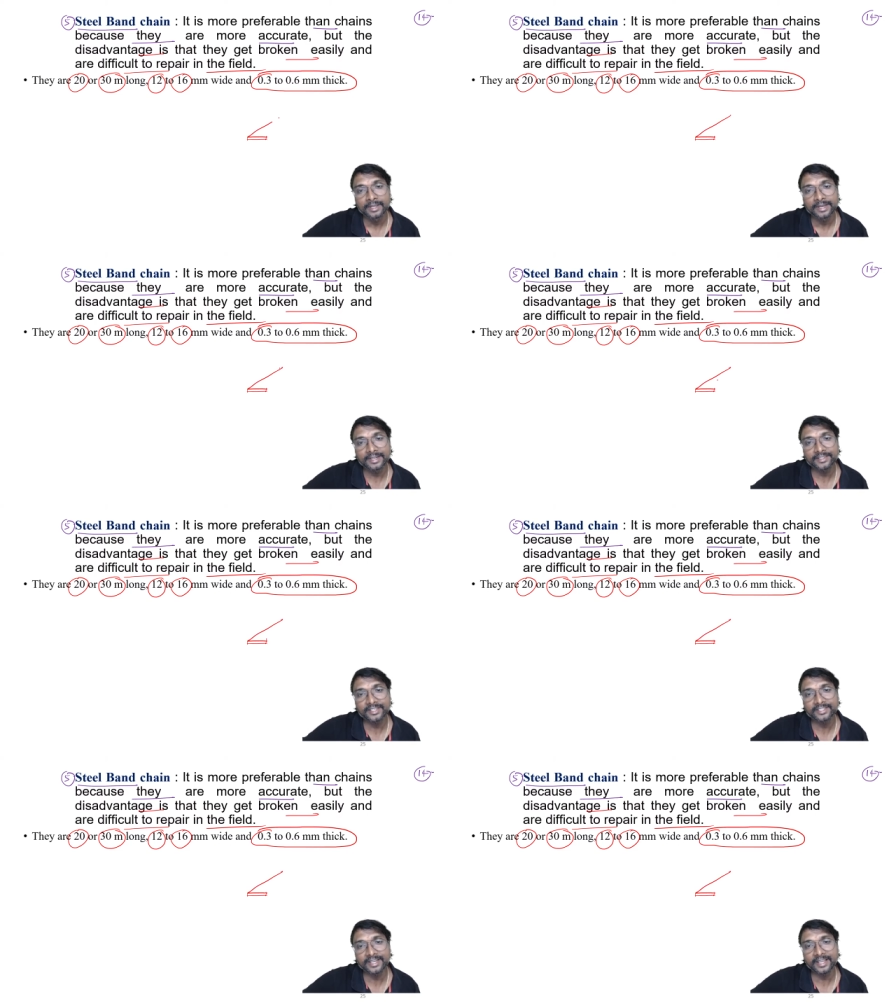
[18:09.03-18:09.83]
It is
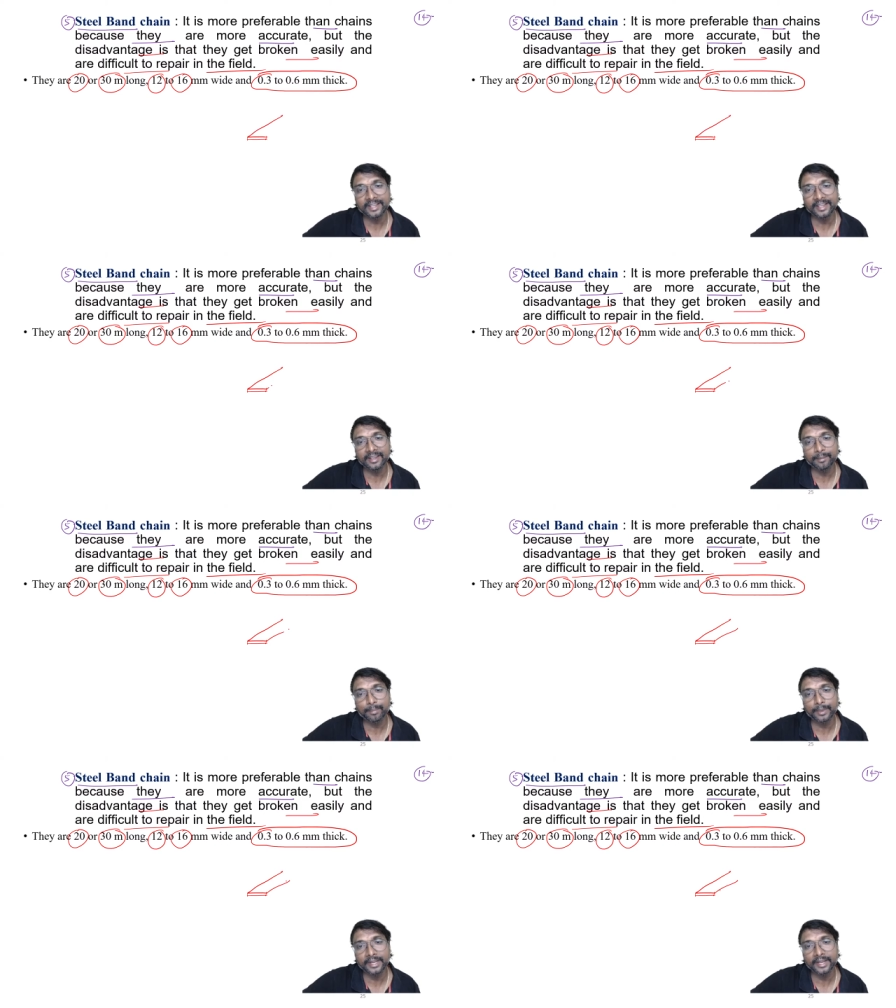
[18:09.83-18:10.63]
just like a
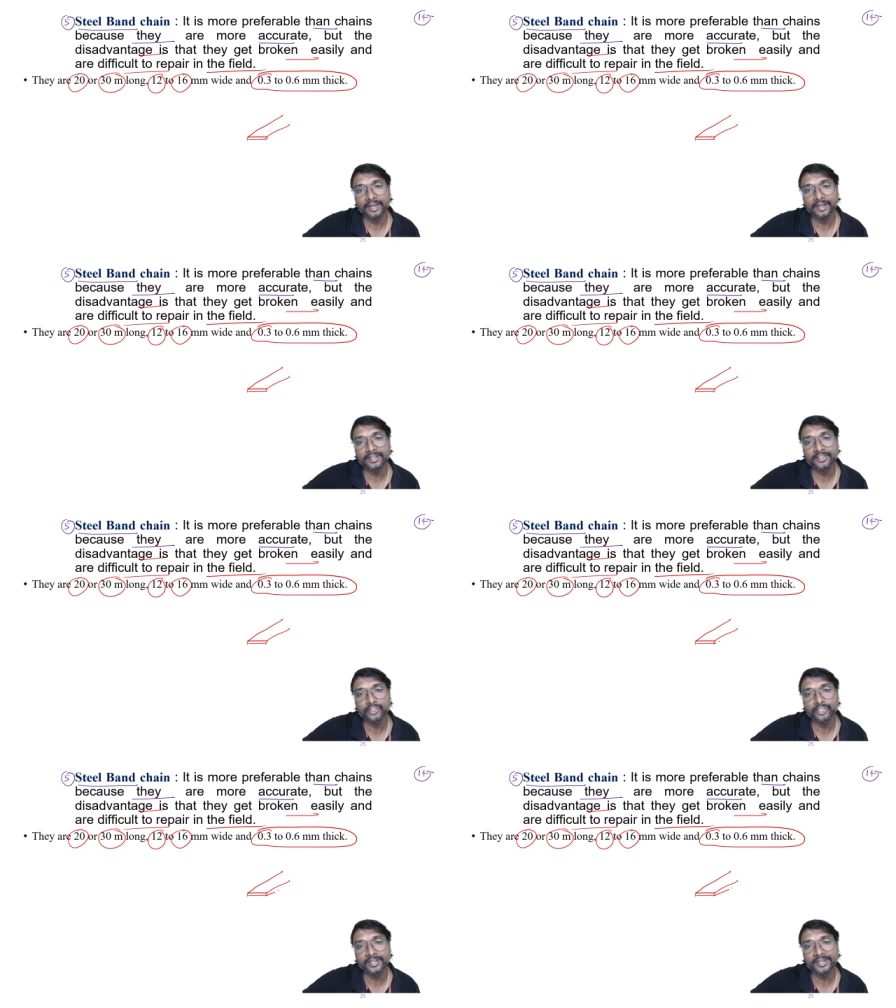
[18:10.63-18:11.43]
plate, a
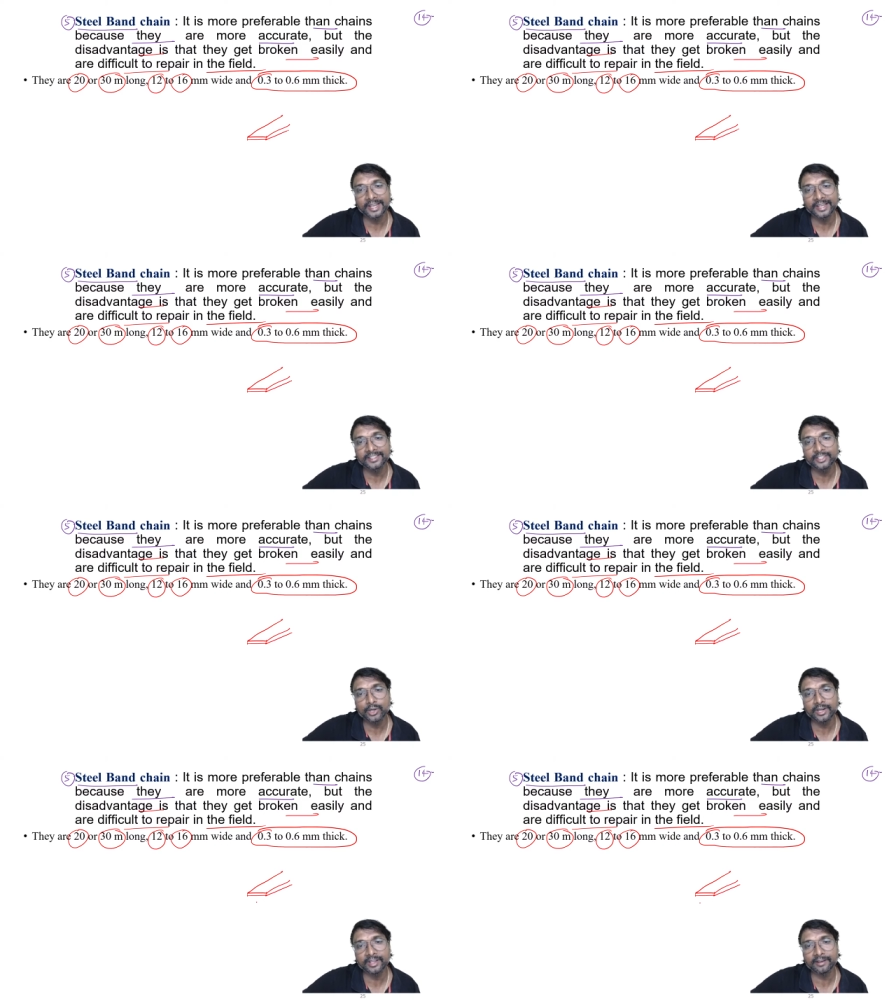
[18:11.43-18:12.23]
sheet like this, or
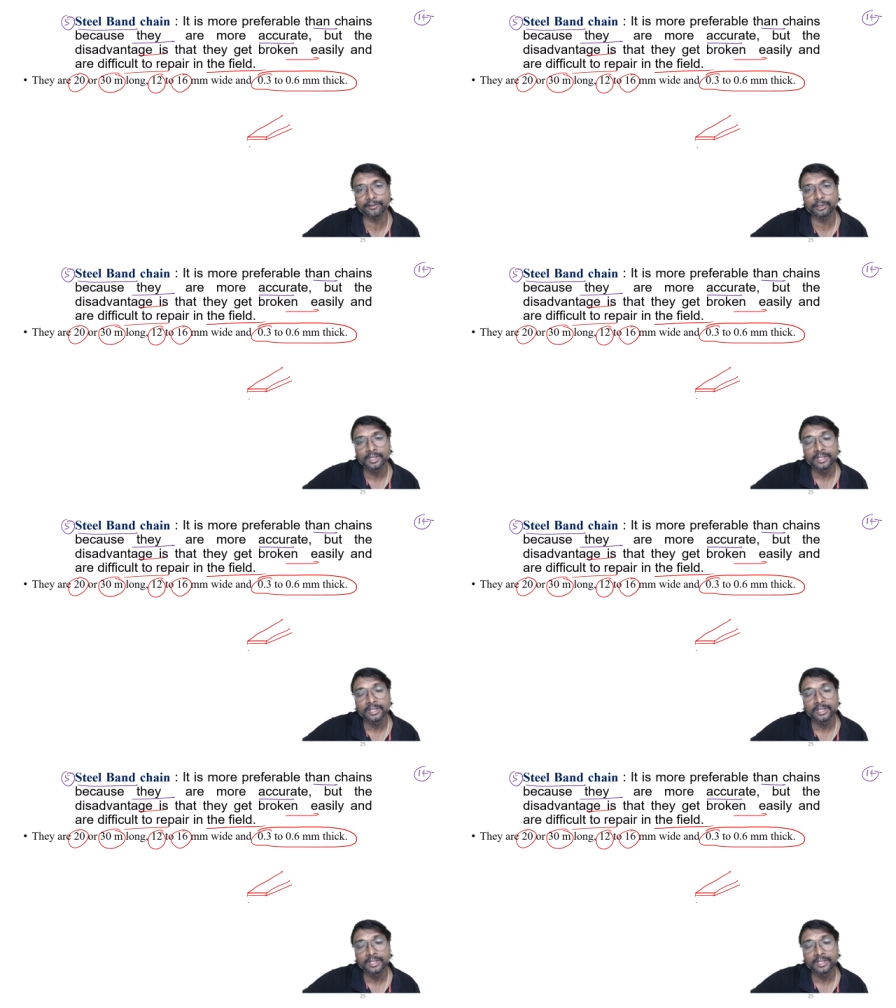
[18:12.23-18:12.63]
not, all of you?